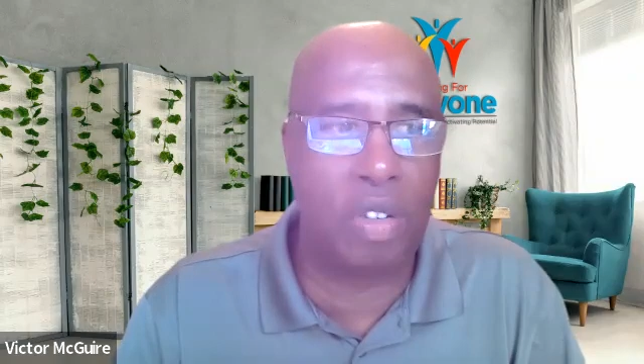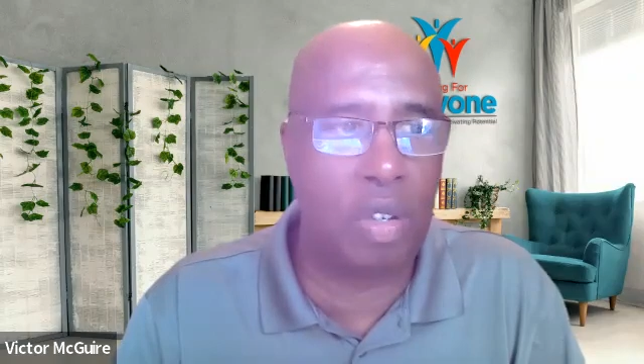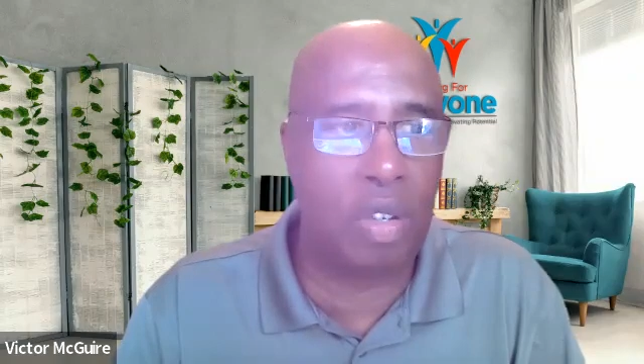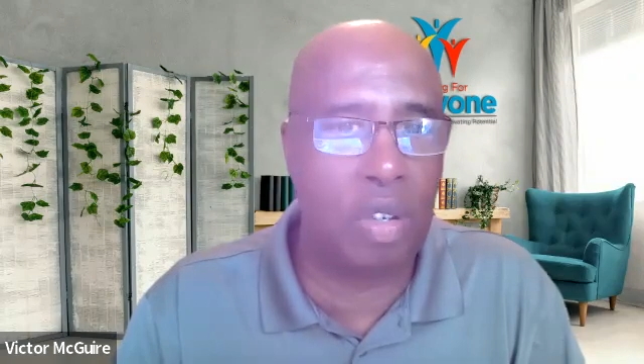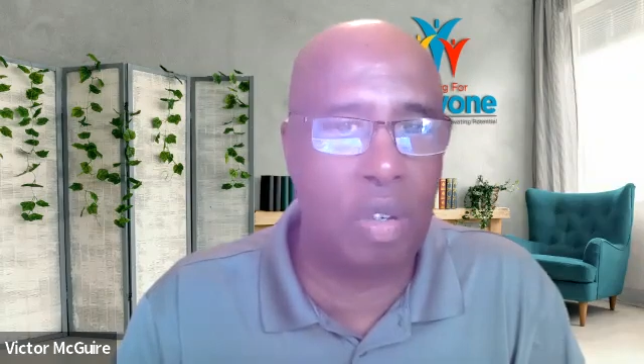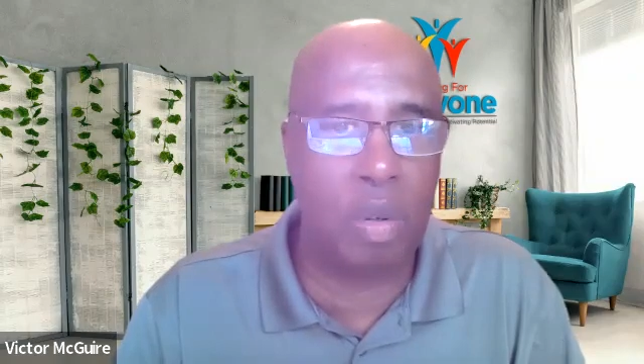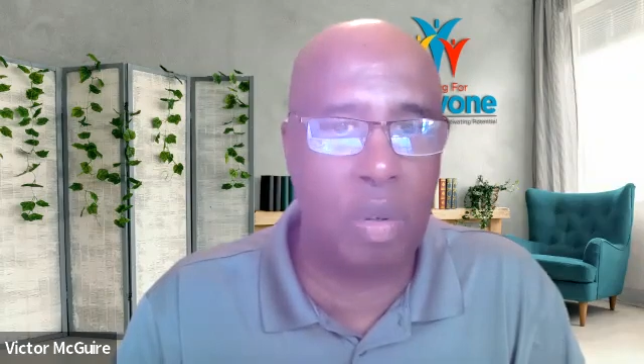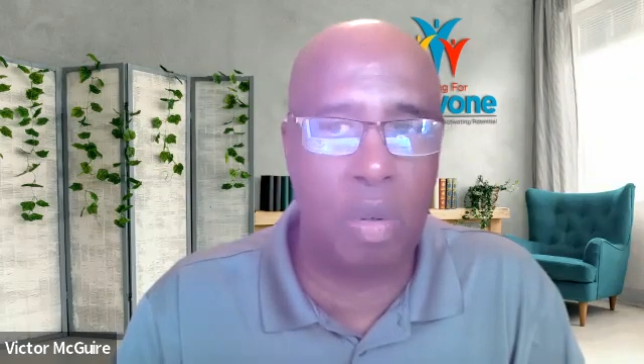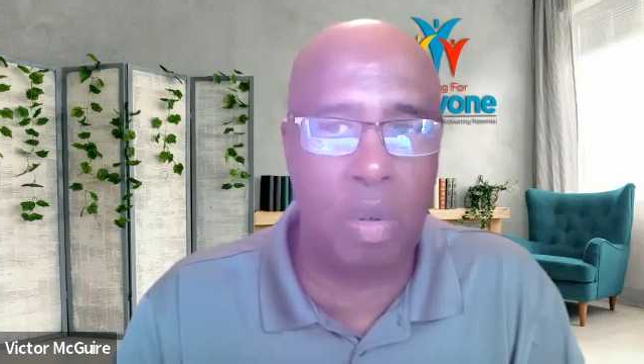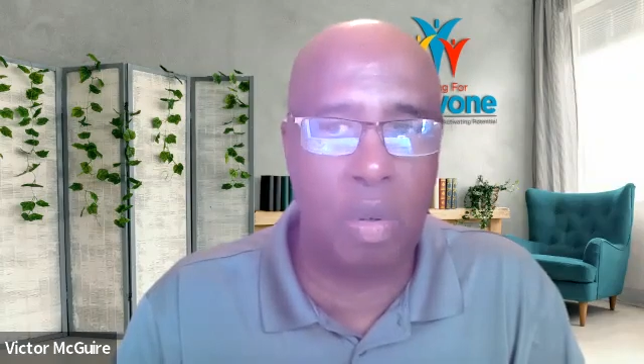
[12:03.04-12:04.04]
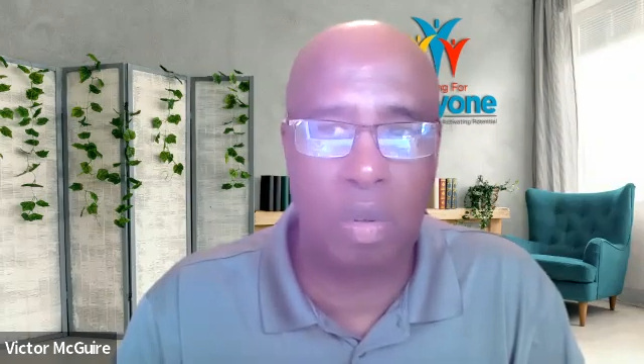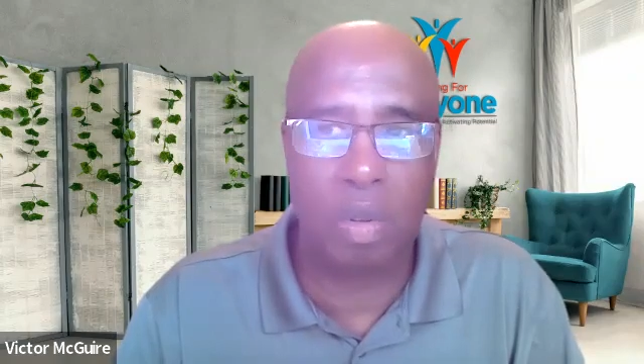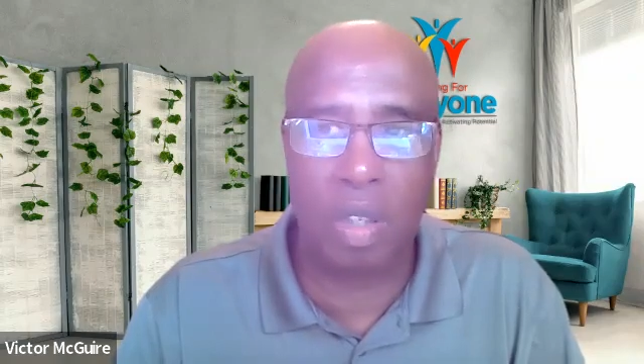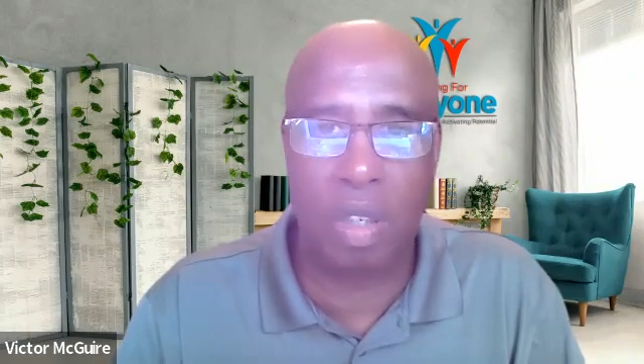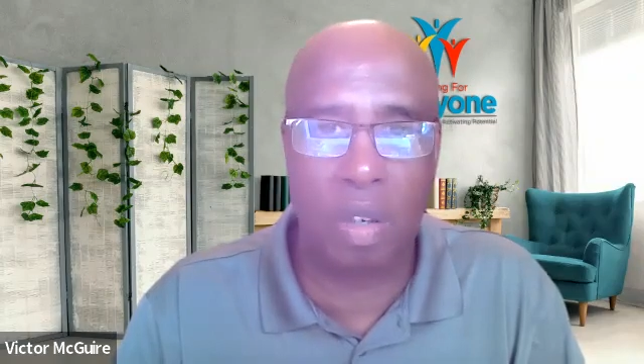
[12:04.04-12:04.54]
you,
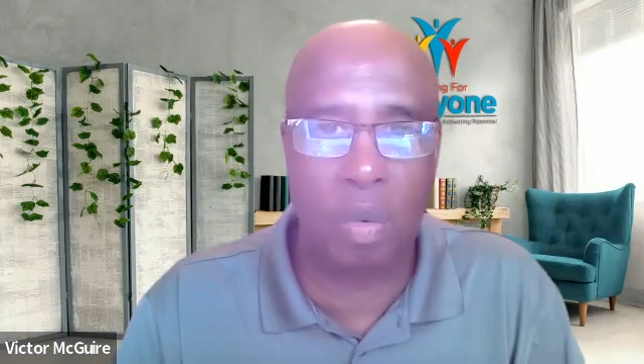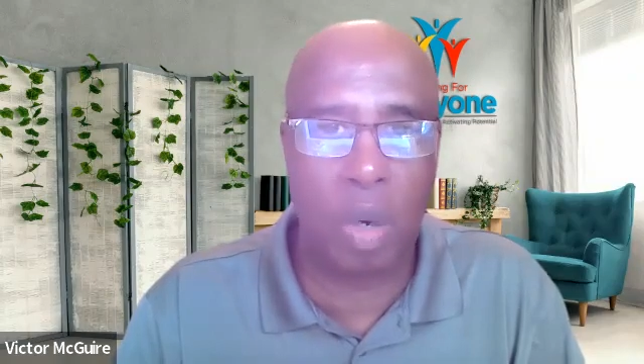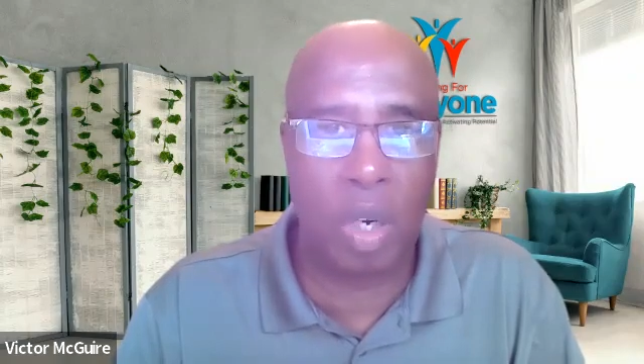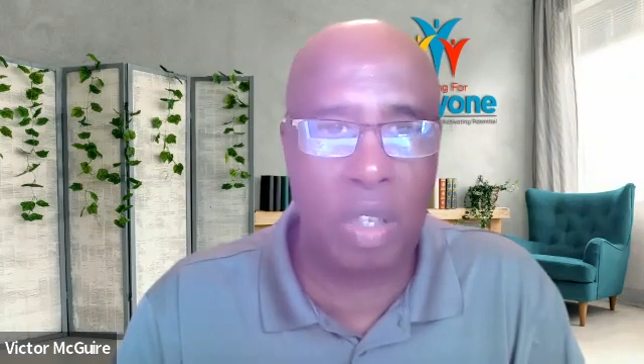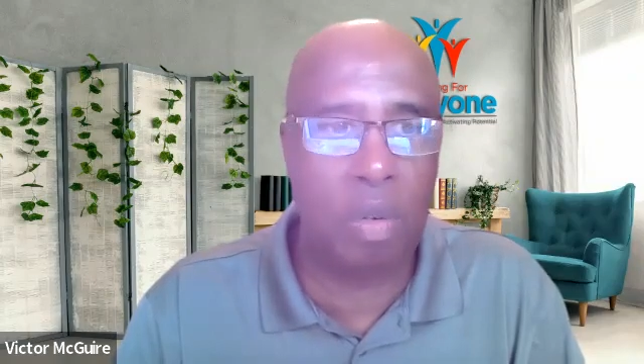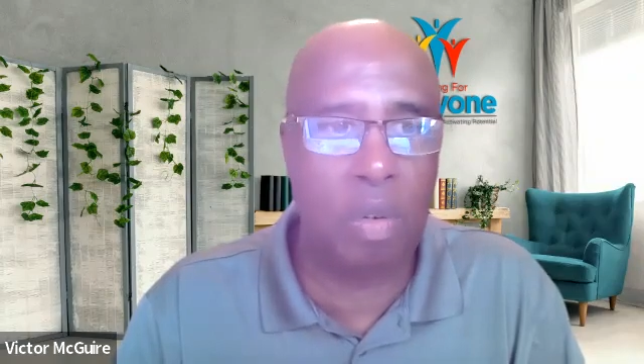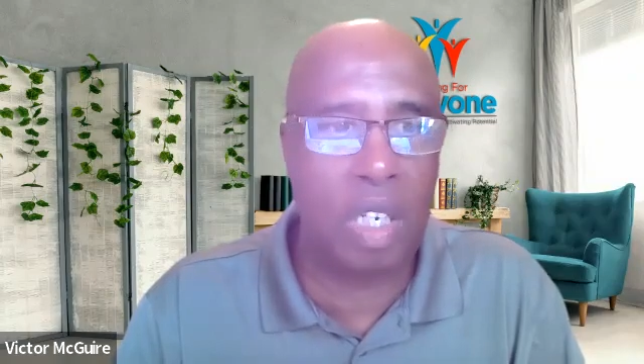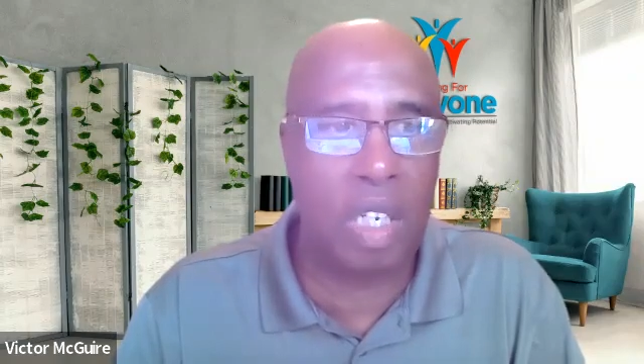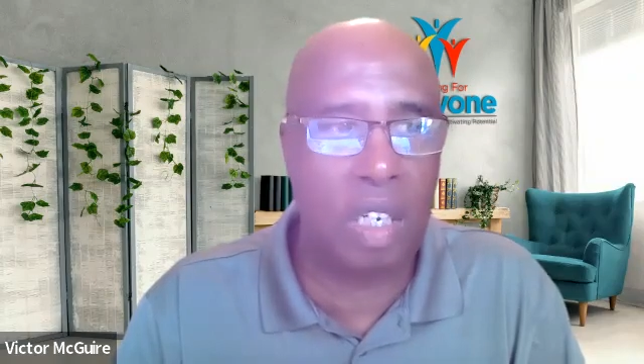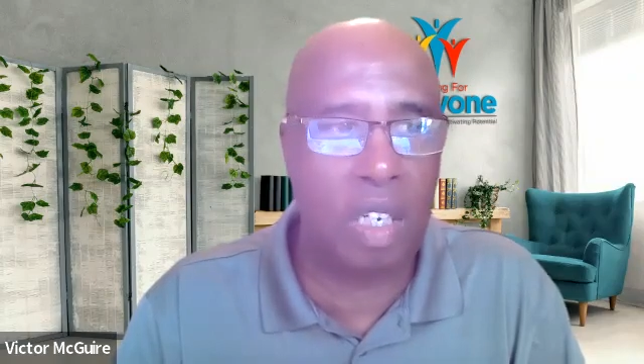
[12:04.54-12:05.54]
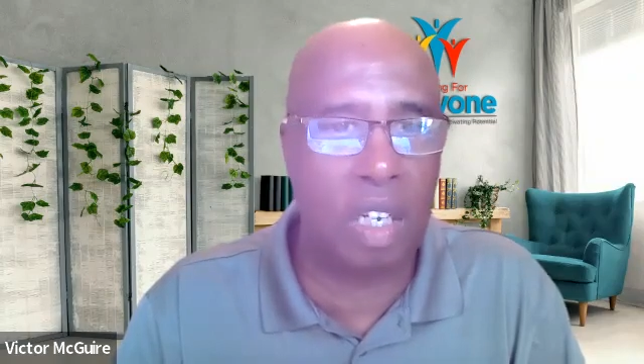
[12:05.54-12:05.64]
what do you need